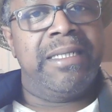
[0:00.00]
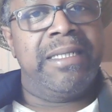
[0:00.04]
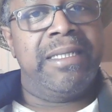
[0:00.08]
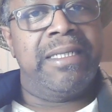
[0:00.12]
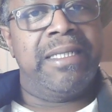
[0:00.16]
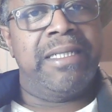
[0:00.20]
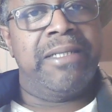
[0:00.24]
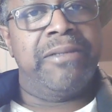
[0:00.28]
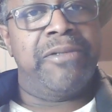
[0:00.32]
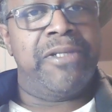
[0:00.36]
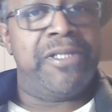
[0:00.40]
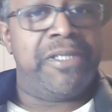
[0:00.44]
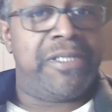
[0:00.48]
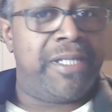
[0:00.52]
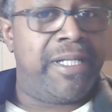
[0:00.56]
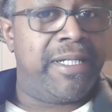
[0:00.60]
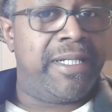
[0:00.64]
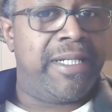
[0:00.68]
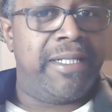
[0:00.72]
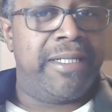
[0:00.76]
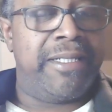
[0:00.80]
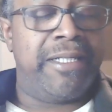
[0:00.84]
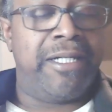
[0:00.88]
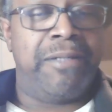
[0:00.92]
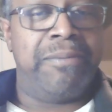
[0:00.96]
I wish I
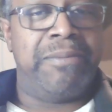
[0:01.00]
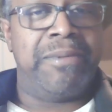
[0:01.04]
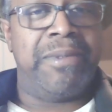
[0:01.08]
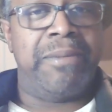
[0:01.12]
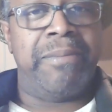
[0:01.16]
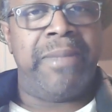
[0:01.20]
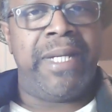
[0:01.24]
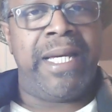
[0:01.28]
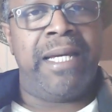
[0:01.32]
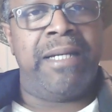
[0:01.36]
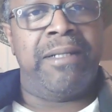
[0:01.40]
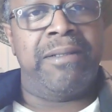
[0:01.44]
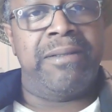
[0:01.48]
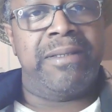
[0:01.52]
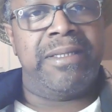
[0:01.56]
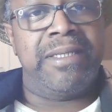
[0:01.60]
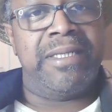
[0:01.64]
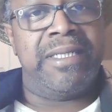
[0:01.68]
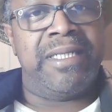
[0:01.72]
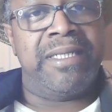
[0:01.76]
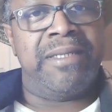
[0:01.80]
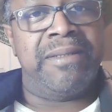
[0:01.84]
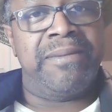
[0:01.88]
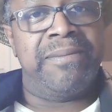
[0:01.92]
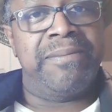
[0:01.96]
could help them out,
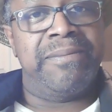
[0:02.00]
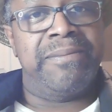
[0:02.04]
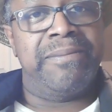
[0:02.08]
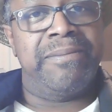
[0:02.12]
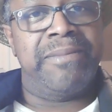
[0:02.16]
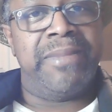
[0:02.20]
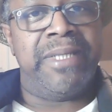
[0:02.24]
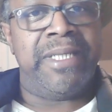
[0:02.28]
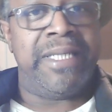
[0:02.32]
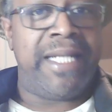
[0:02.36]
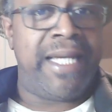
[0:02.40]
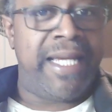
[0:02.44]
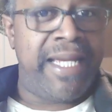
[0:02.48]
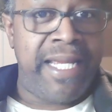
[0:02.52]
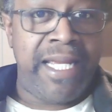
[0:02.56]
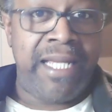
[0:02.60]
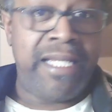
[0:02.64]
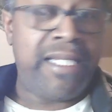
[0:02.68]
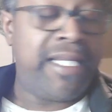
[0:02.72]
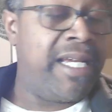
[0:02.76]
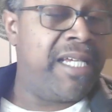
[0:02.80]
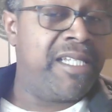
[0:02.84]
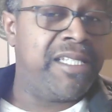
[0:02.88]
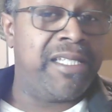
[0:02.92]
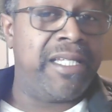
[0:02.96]
but I
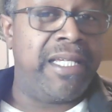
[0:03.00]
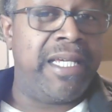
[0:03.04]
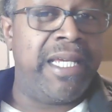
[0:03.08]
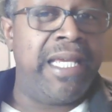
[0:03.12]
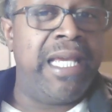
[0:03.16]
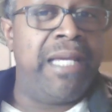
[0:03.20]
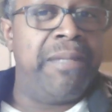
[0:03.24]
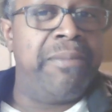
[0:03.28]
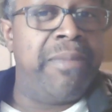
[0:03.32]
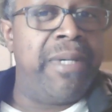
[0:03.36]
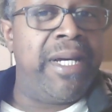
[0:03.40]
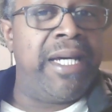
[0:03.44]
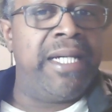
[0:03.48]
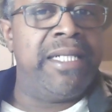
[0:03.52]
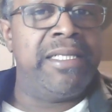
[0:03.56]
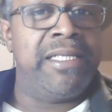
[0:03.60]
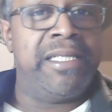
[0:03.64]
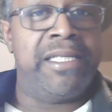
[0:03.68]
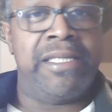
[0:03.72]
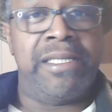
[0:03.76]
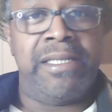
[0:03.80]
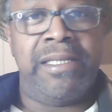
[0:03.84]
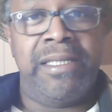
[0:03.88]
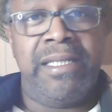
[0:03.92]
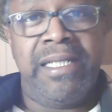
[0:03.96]
guess I am by
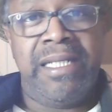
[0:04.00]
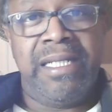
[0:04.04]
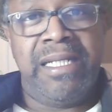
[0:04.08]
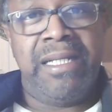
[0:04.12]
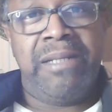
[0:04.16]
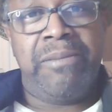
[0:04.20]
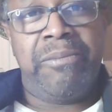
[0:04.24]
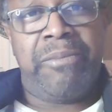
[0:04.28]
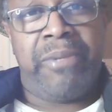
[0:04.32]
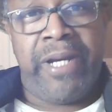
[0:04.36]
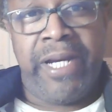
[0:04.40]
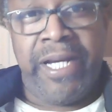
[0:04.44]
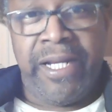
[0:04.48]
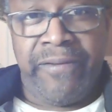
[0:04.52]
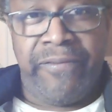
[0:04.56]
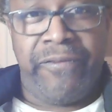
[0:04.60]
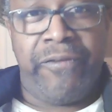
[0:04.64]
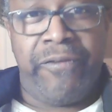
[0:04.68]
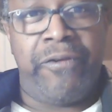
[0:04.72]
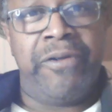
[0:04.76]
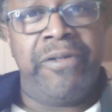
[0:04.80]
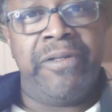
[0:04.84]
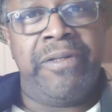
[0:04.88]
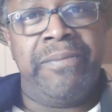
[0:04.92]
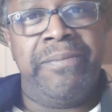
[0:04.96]
just praying
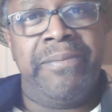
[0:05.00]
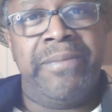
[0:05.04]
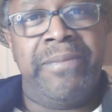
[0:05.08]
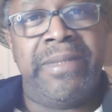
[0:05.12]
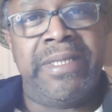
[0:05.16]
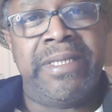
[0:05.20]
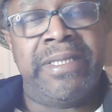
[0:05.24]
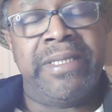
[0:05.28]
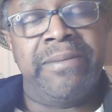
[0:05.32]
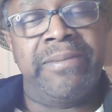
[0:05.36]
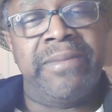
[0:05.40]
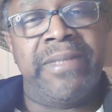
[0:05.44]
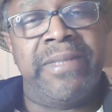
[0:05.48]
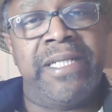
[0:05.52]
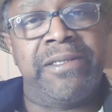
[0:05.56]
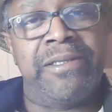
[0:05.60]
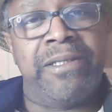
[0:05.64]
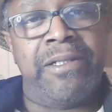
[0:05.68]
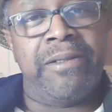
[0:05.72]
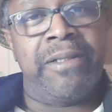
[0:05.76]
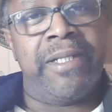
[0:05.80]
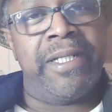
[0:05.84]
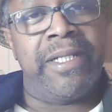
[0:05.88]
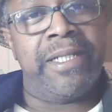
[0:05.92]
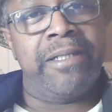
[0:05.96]
for them. That's
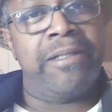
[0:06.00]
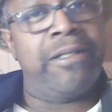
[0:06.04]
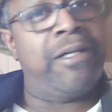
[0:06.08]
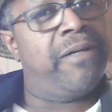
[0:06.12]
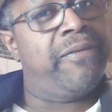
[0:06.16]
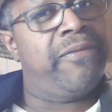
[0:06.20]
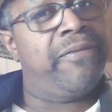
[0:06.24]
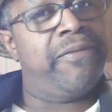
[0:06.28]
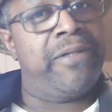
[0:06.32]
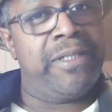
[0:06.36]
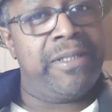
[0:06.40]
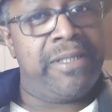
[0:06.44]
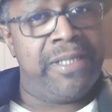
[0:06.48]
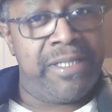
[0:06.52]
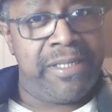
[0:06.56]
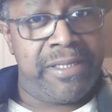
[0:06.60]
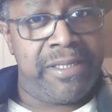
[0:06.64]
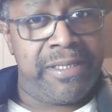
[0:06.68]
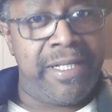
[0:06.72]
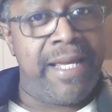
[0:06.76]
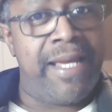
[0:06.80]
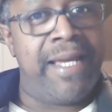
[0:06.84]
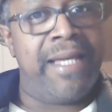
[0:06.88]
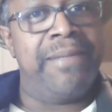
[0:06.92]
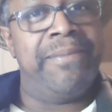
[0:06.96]
all I could offer at this
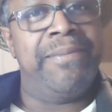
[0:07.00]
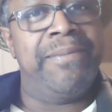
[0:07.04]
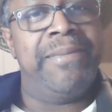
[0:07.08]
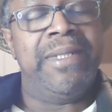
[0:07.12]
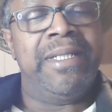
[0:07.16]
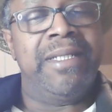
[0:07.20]
time.